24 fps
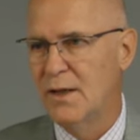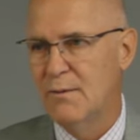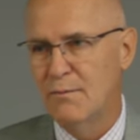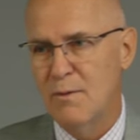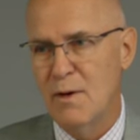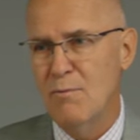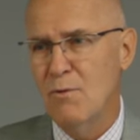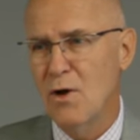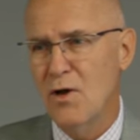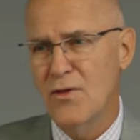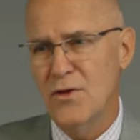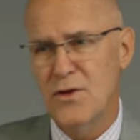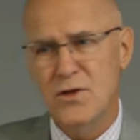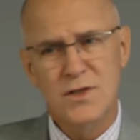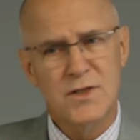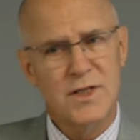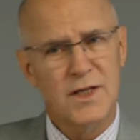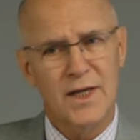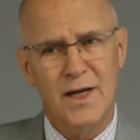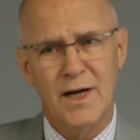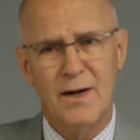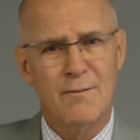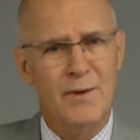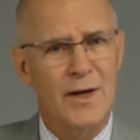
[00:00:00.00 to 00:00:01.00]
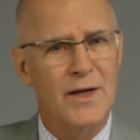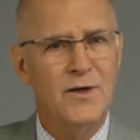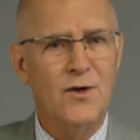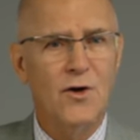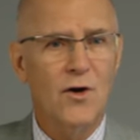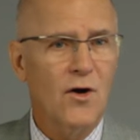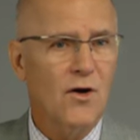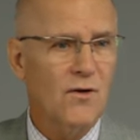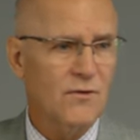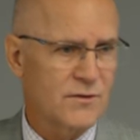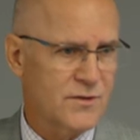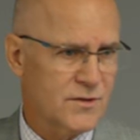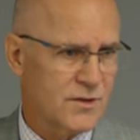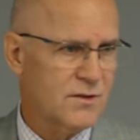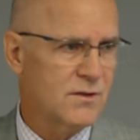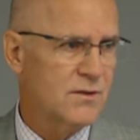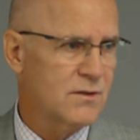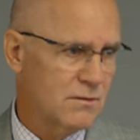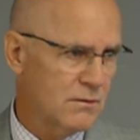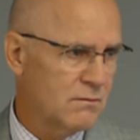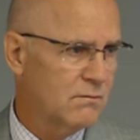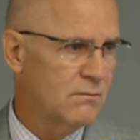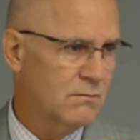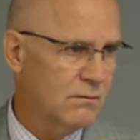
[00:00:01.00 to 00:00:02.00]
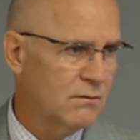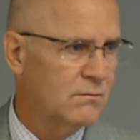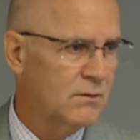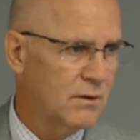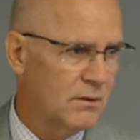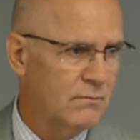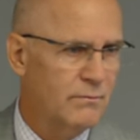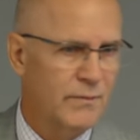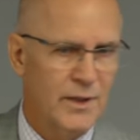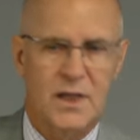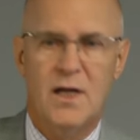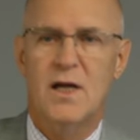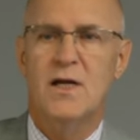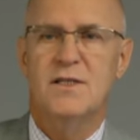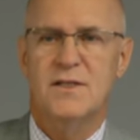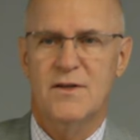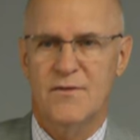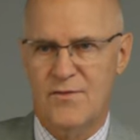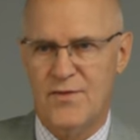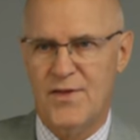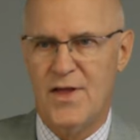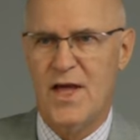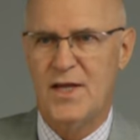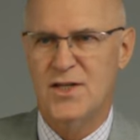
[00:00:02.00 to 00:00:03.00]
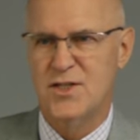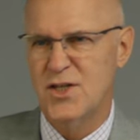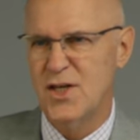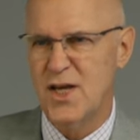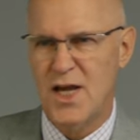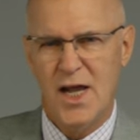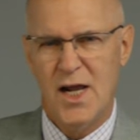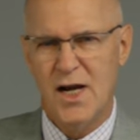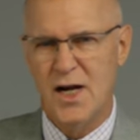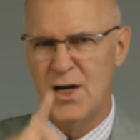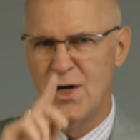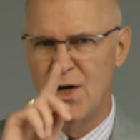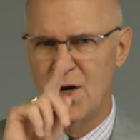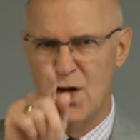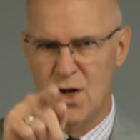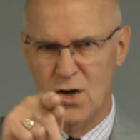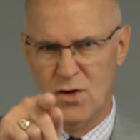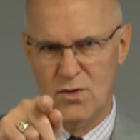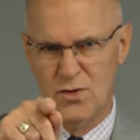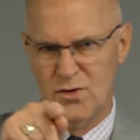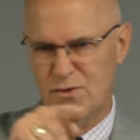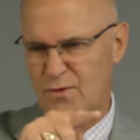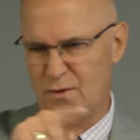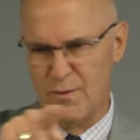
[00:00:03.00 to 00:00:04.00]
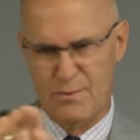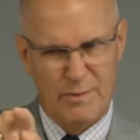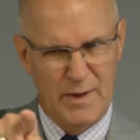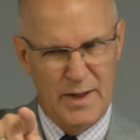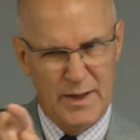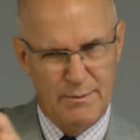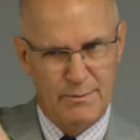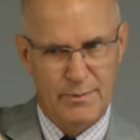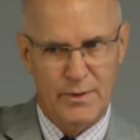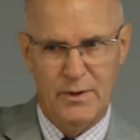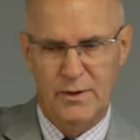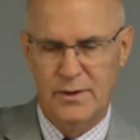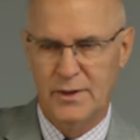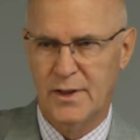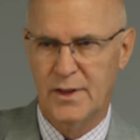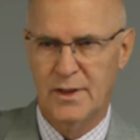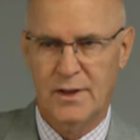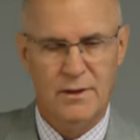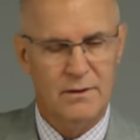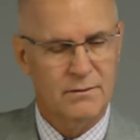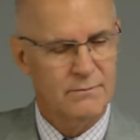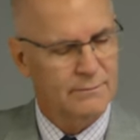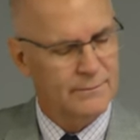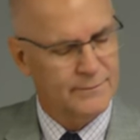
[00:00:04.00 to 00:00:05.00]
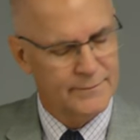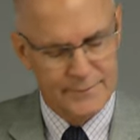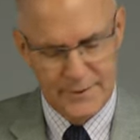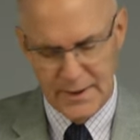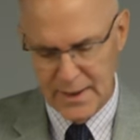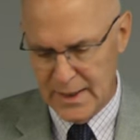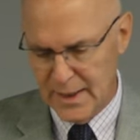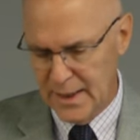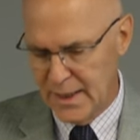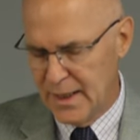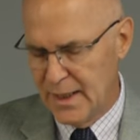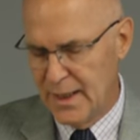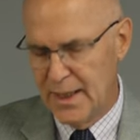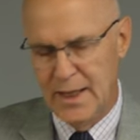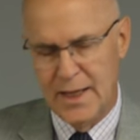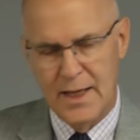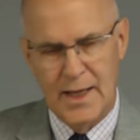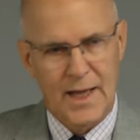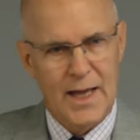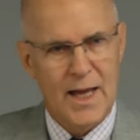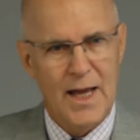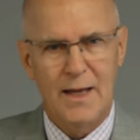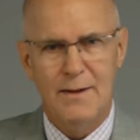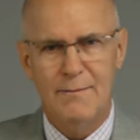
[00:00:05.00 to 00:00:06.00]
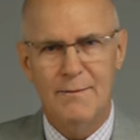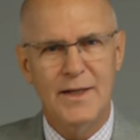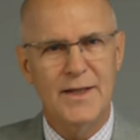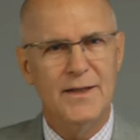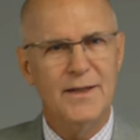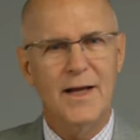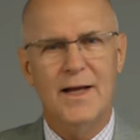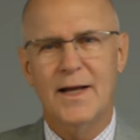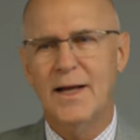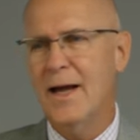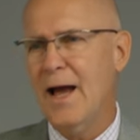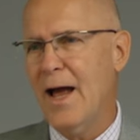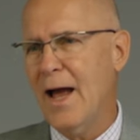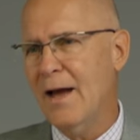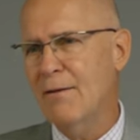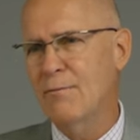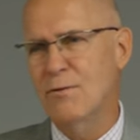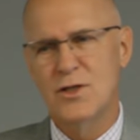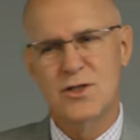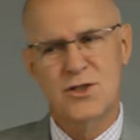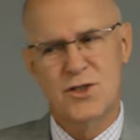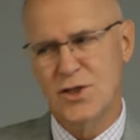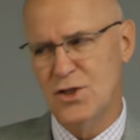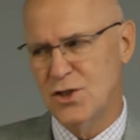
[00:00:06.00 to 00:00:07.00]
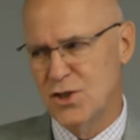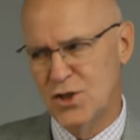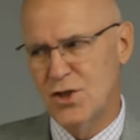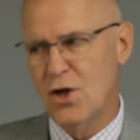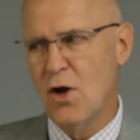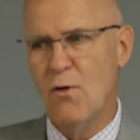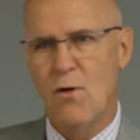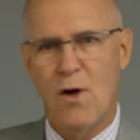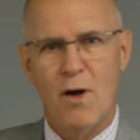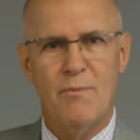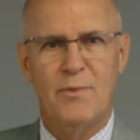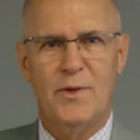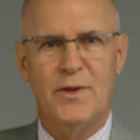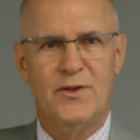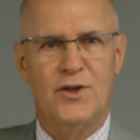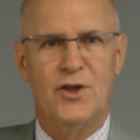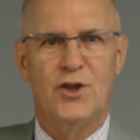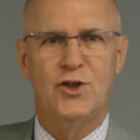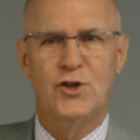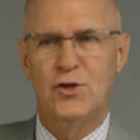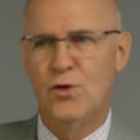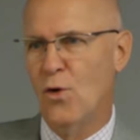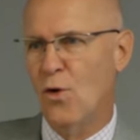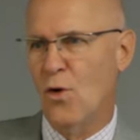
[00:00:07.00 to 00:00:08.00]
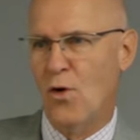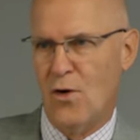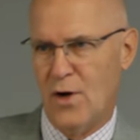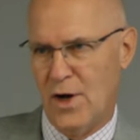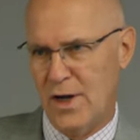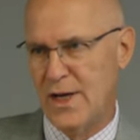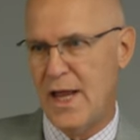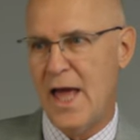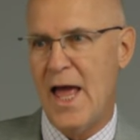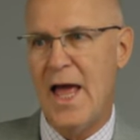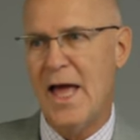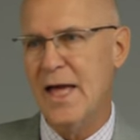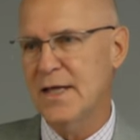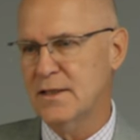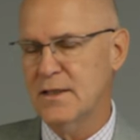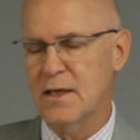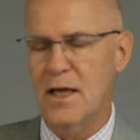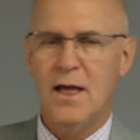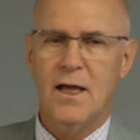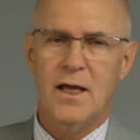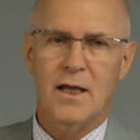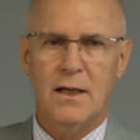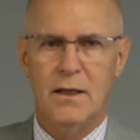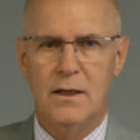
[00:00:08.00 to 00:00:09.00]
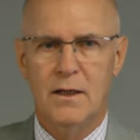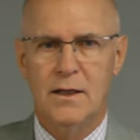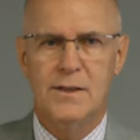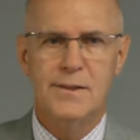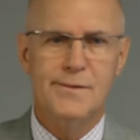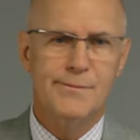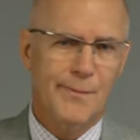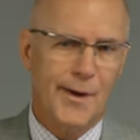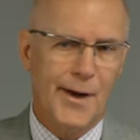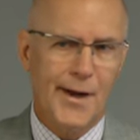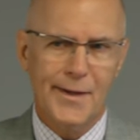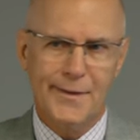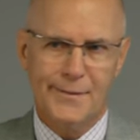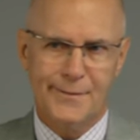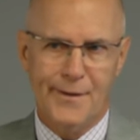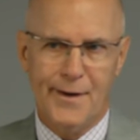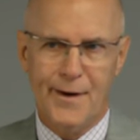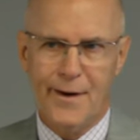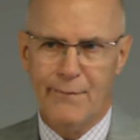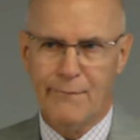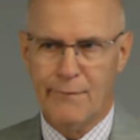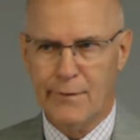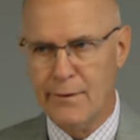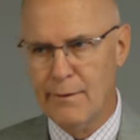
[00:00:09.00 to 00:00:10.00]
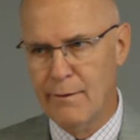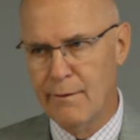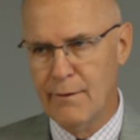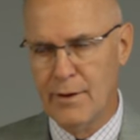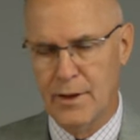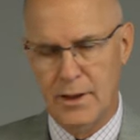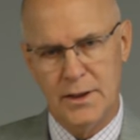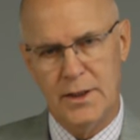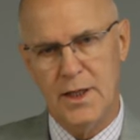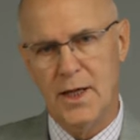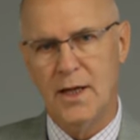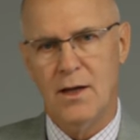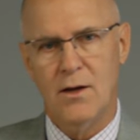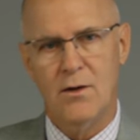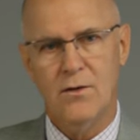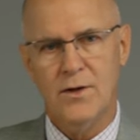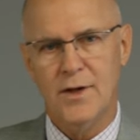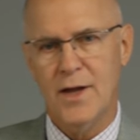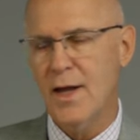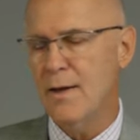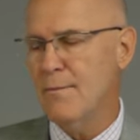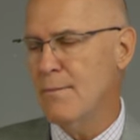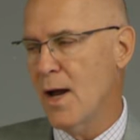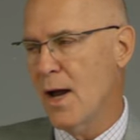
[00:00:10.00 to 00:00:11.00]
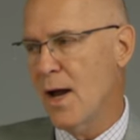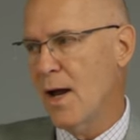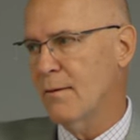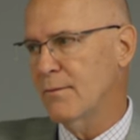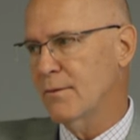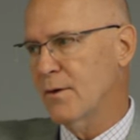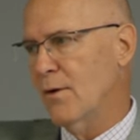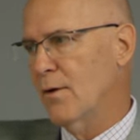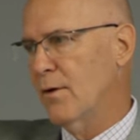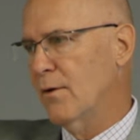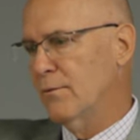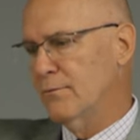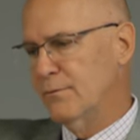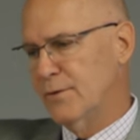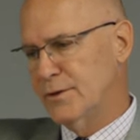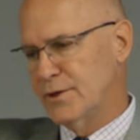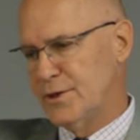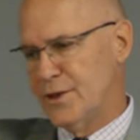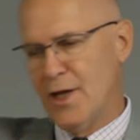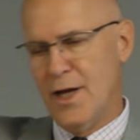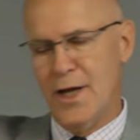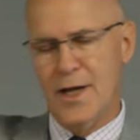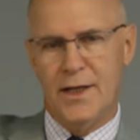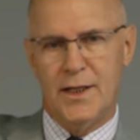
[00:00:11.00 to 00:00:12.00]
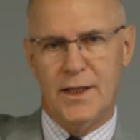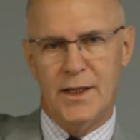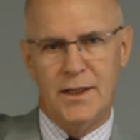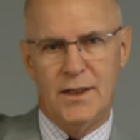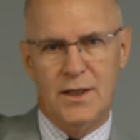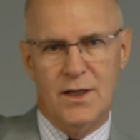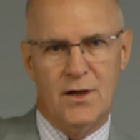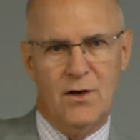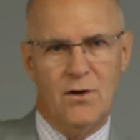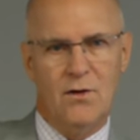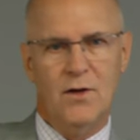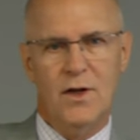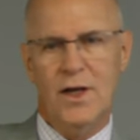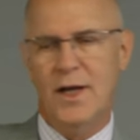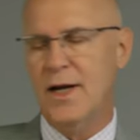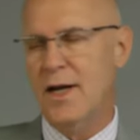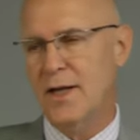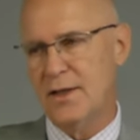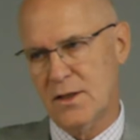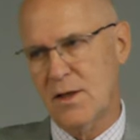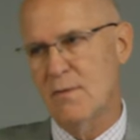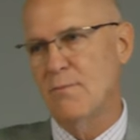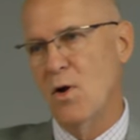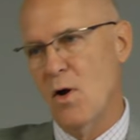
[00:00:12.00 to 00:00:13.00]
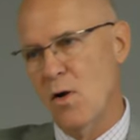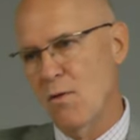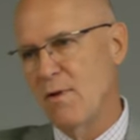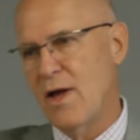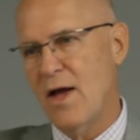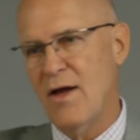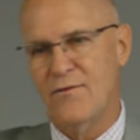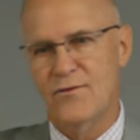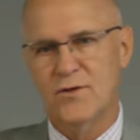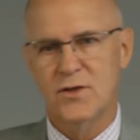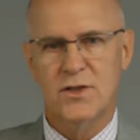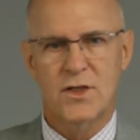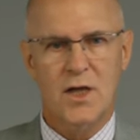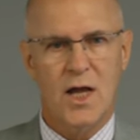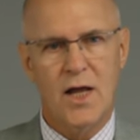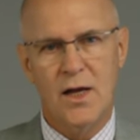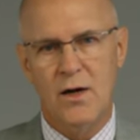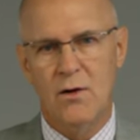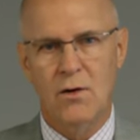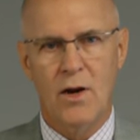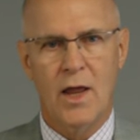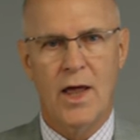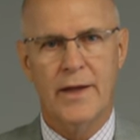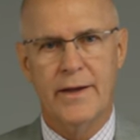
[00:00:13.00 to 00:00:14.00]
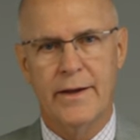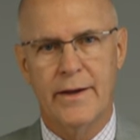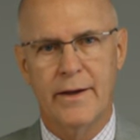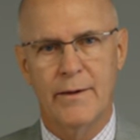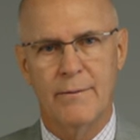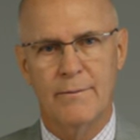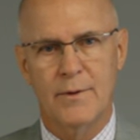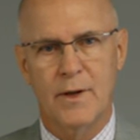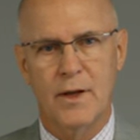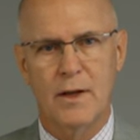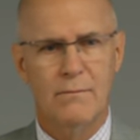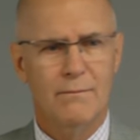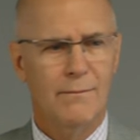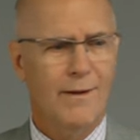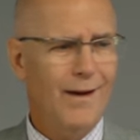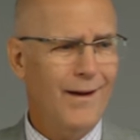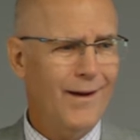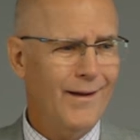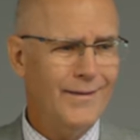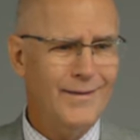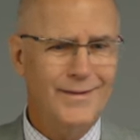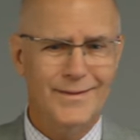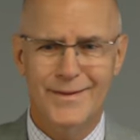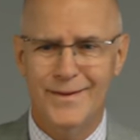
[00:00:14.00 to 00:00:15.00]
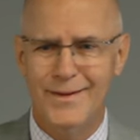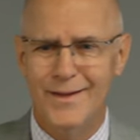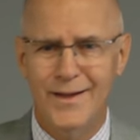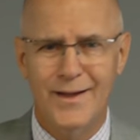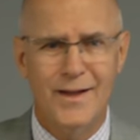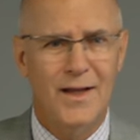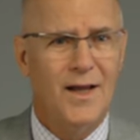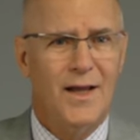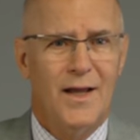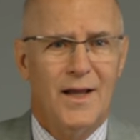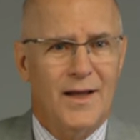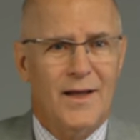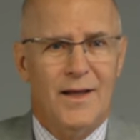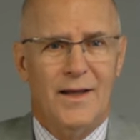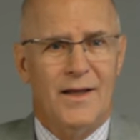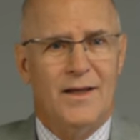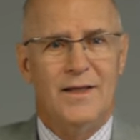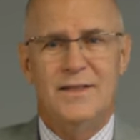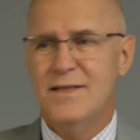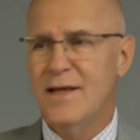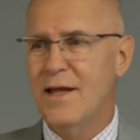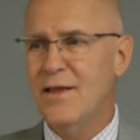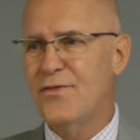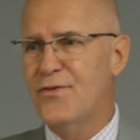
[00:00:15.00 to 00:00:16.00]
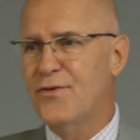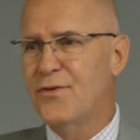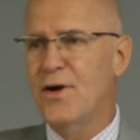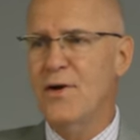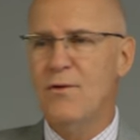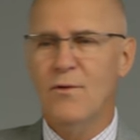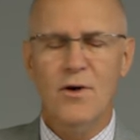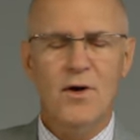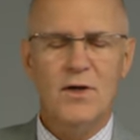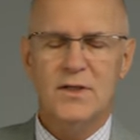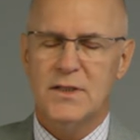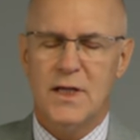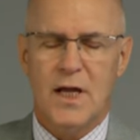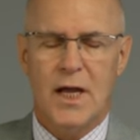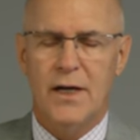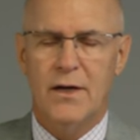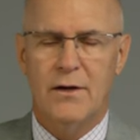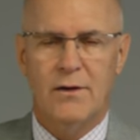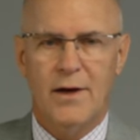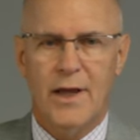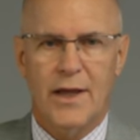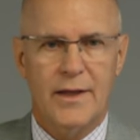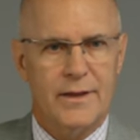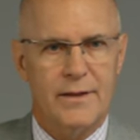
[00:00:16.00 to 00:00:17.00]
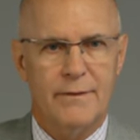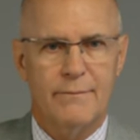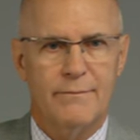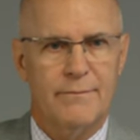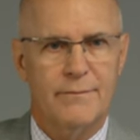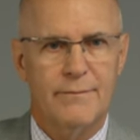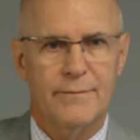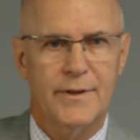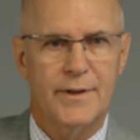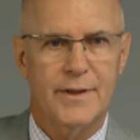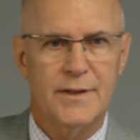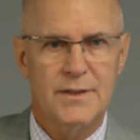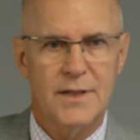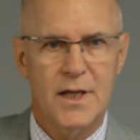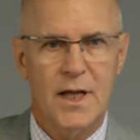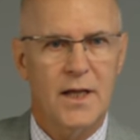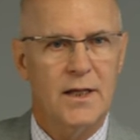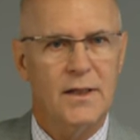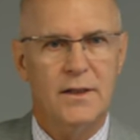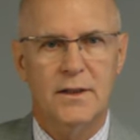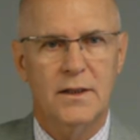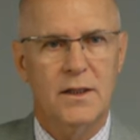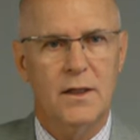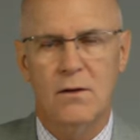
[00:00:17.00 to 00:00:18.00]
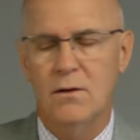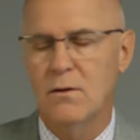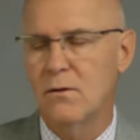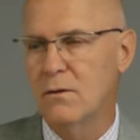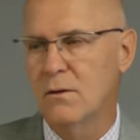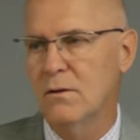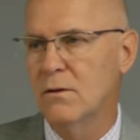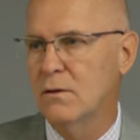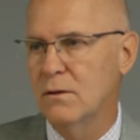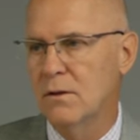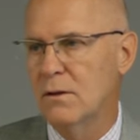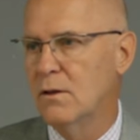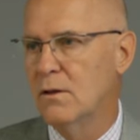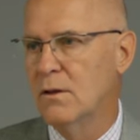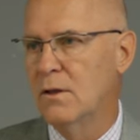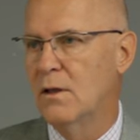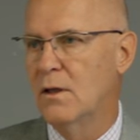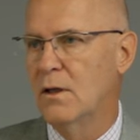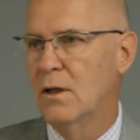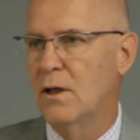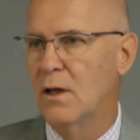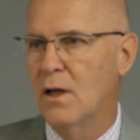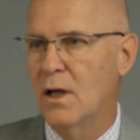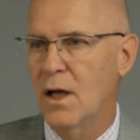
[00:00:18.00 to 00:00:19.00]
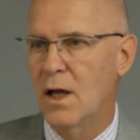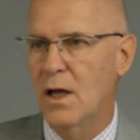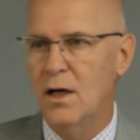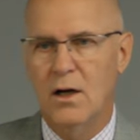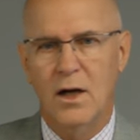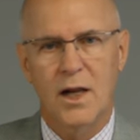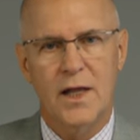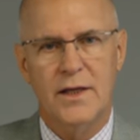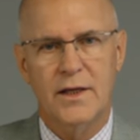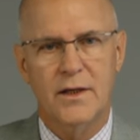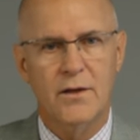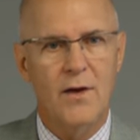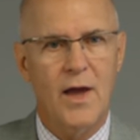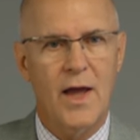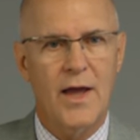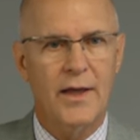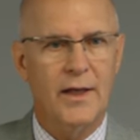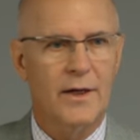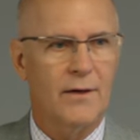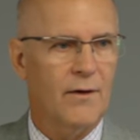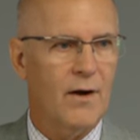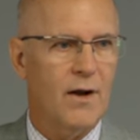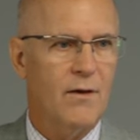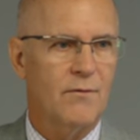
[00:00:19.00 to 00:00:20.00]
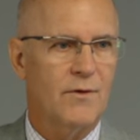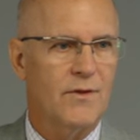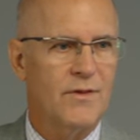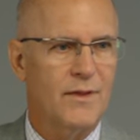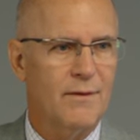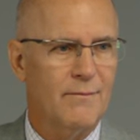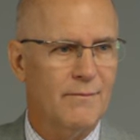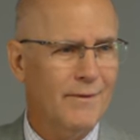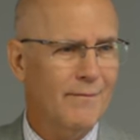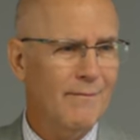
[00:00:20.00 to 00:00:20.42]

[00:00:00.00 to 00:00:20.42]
My mother used to get on my nerves because of that. She had a nose for people, you know. I mean, the guy would just show up at the door and ask, hey, is Mike there? We're going, yeah, okay, Mom, going with Johnny, you know. And I'd come home after, I don't like him. Mom, you did, he, he said three words, I don't like him. He's not, you know, I don't like you hanging around with him.